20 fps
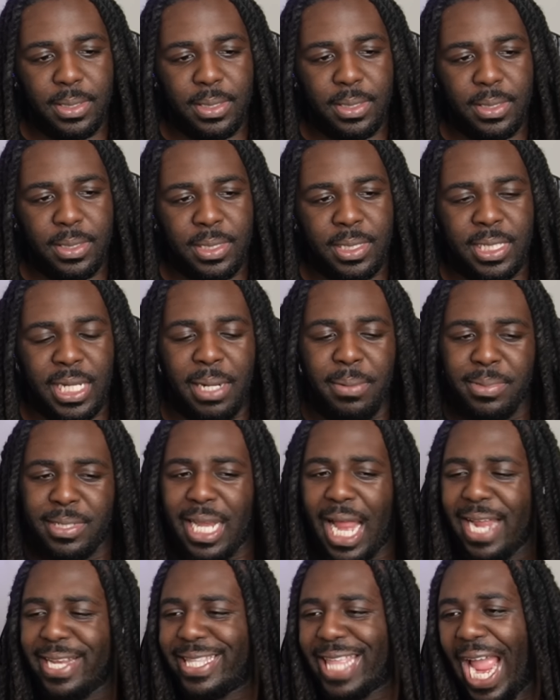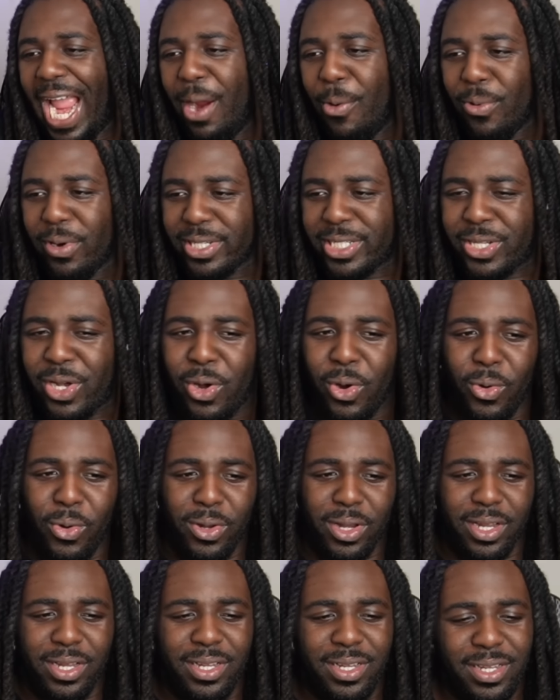Seems like they were cool.
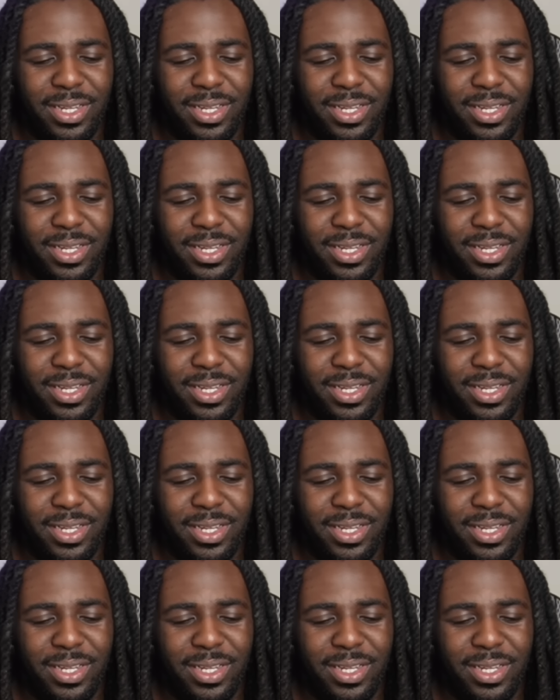I,